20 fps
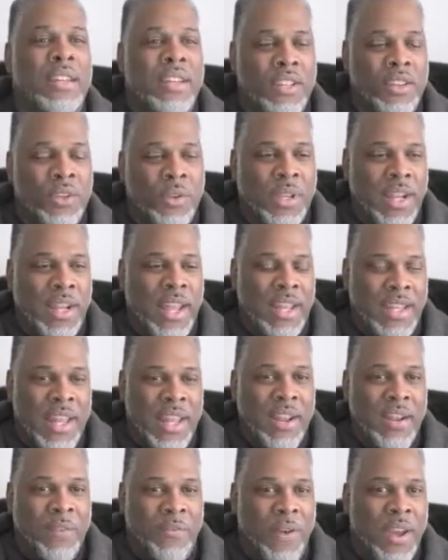You can
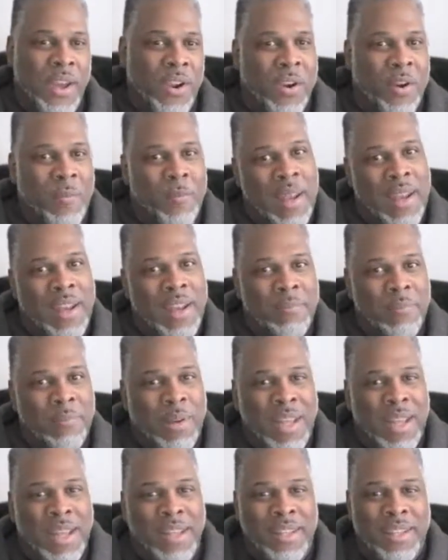identify her.
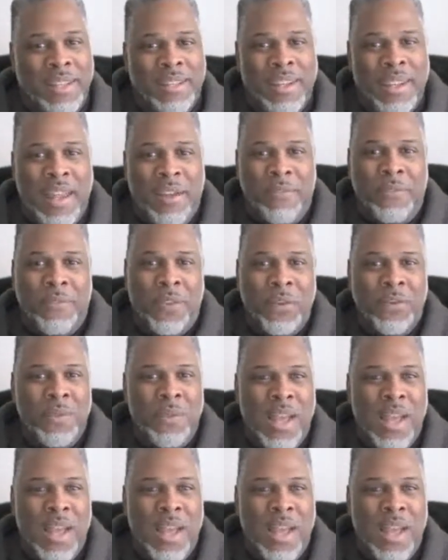My nephew,